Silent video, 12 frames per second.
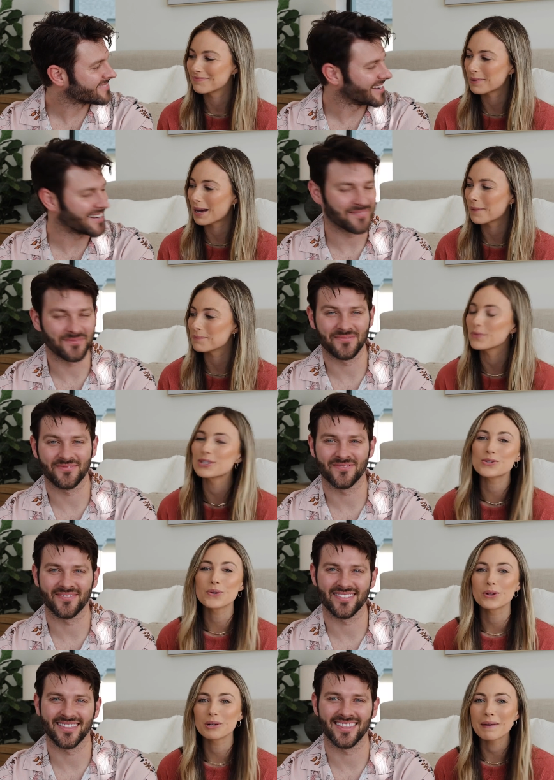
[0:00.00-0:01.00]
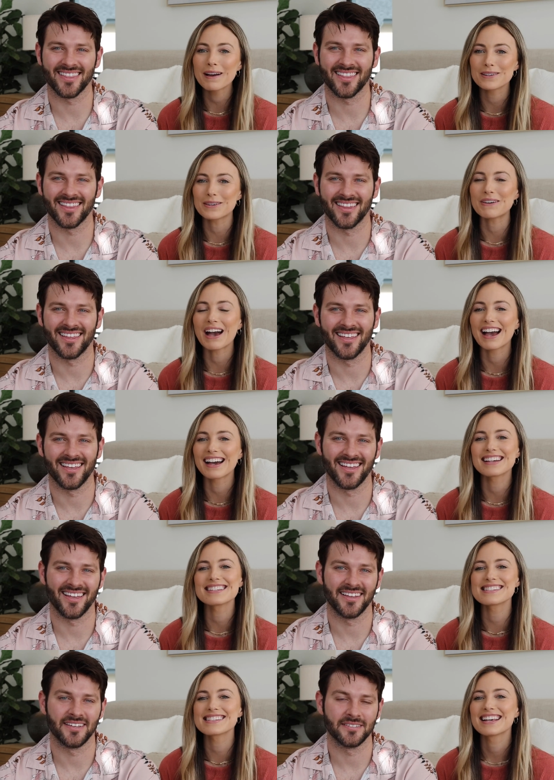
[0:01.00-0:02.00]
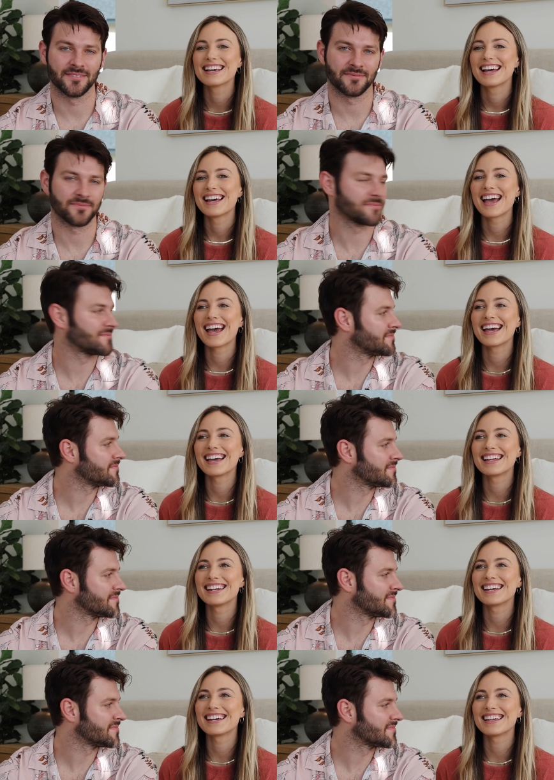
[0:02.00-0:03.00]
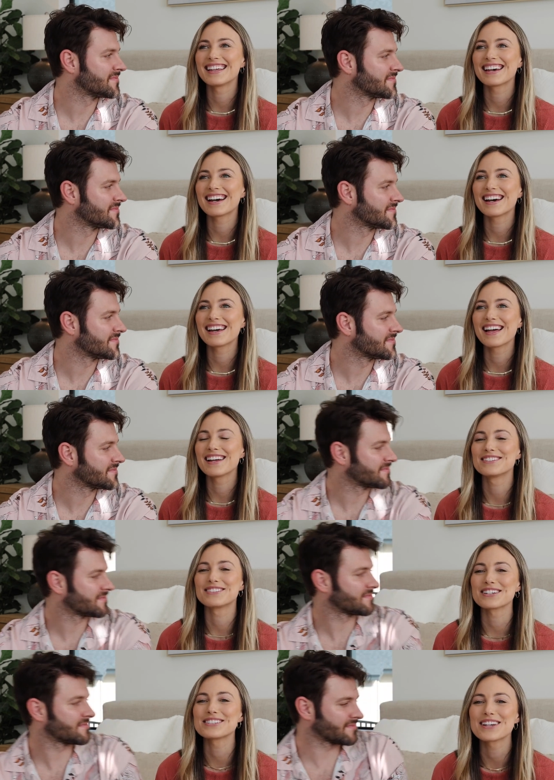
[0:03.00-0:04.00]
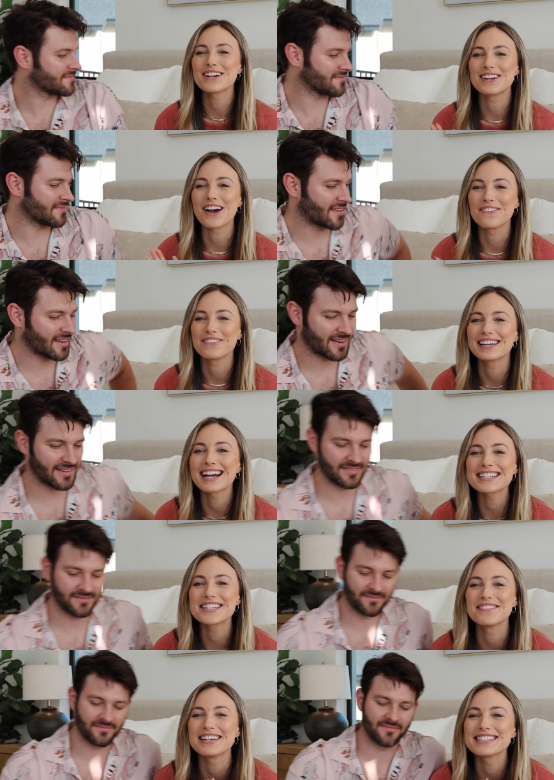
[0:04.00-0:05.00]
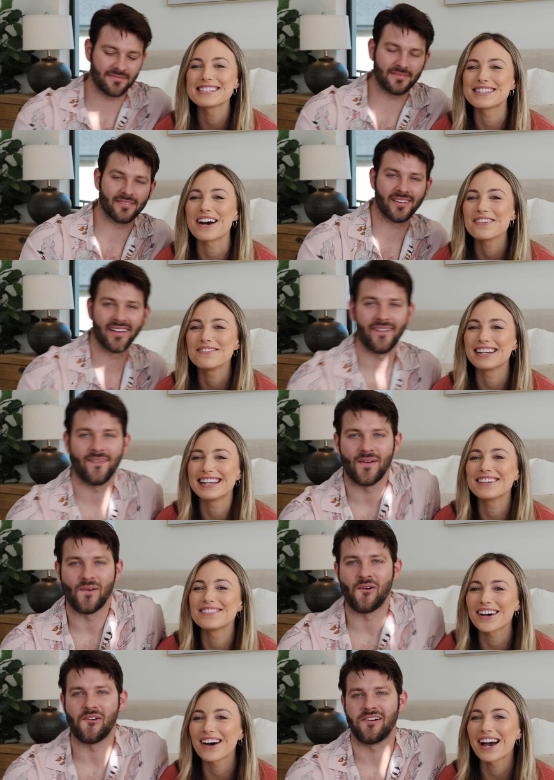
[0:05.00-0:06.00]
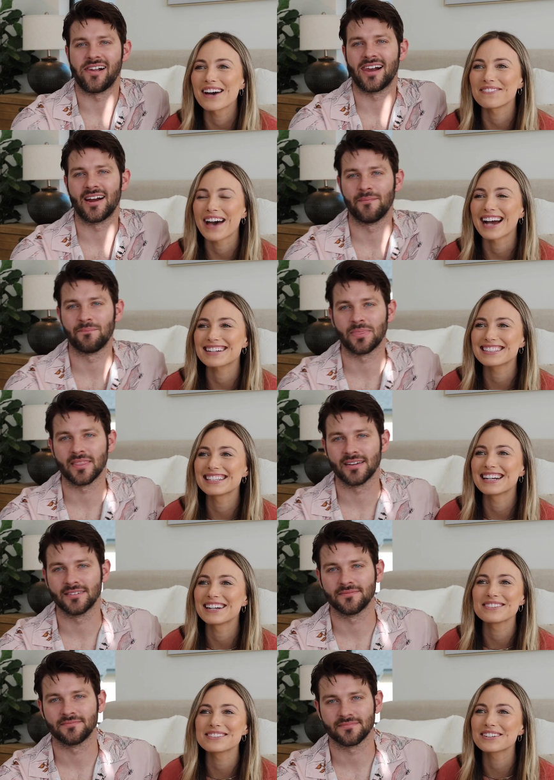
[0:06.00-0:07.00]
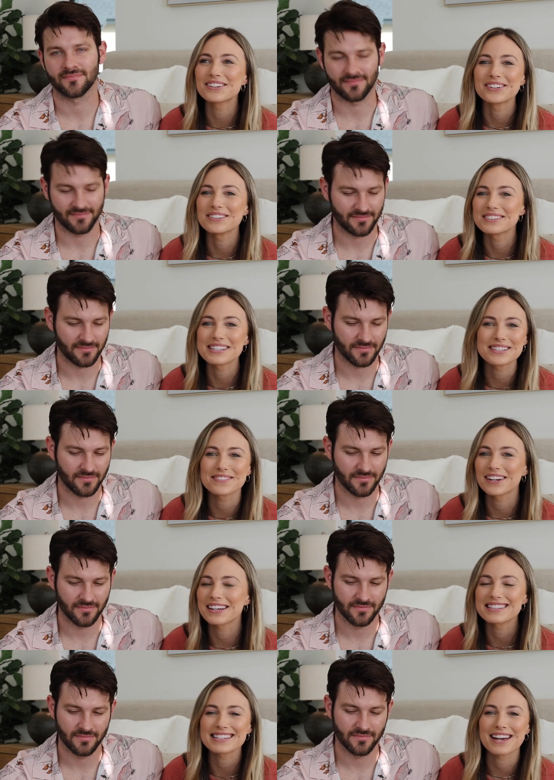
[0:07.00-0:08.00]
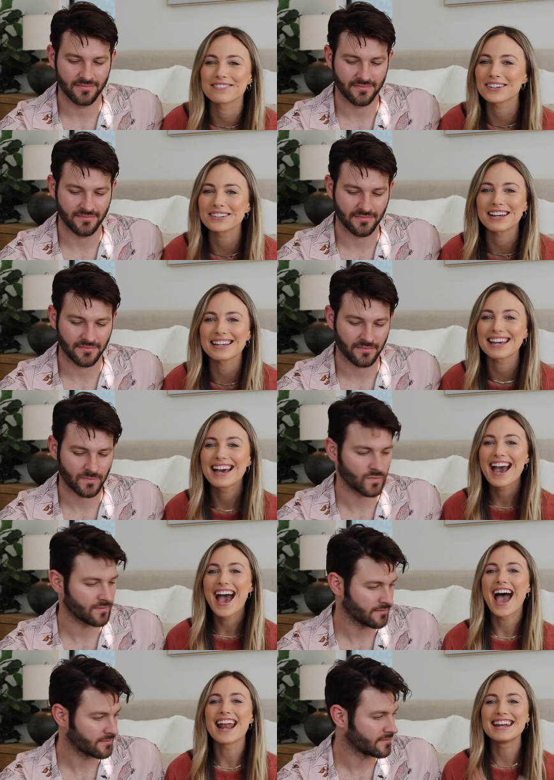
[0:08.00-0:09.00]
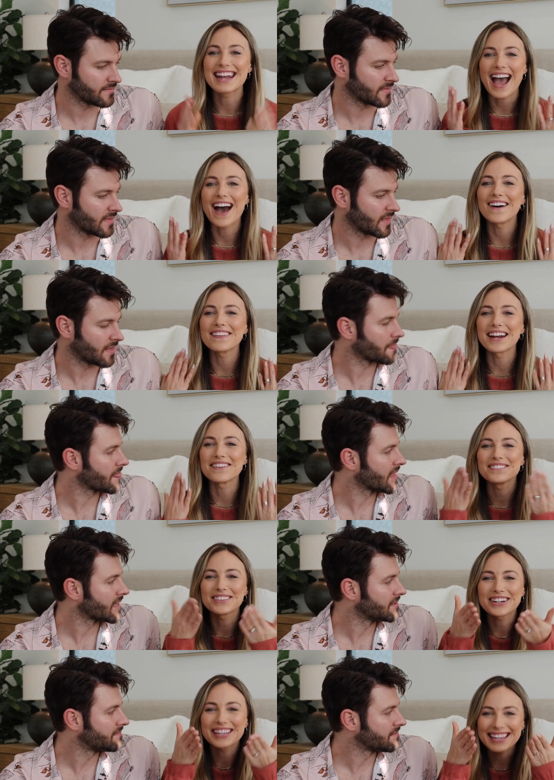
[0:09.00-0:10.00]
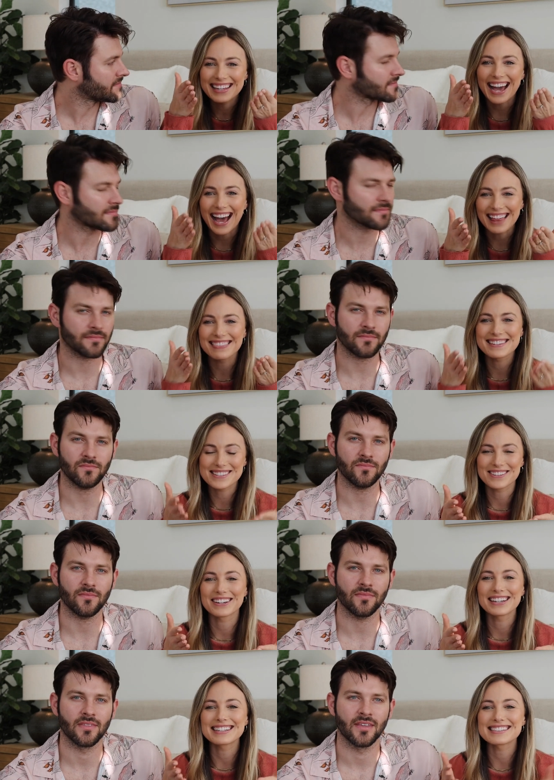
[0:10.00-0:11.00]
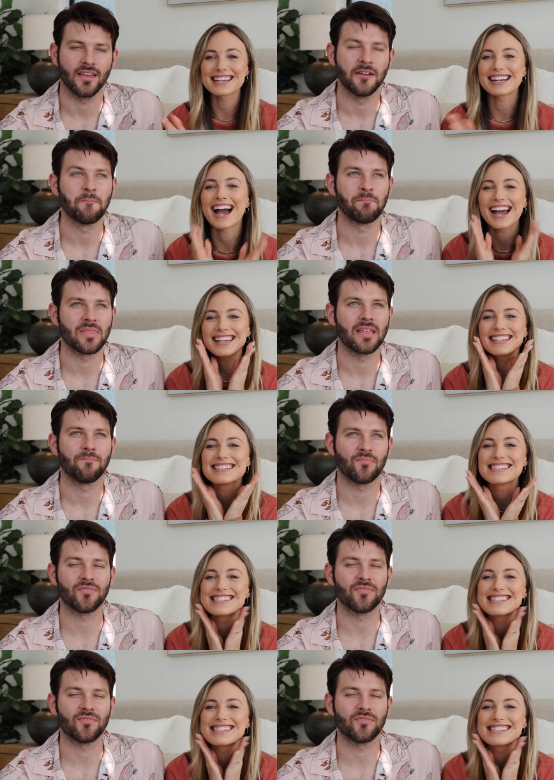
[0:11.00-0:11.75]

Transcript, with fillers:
Speaker 1: Yeah. But what's cool about you guys and just so you know, we got to meet so many of y'all at Passion and it was the coolest experience ever. Like now that I'm looking at the screen, it's like I can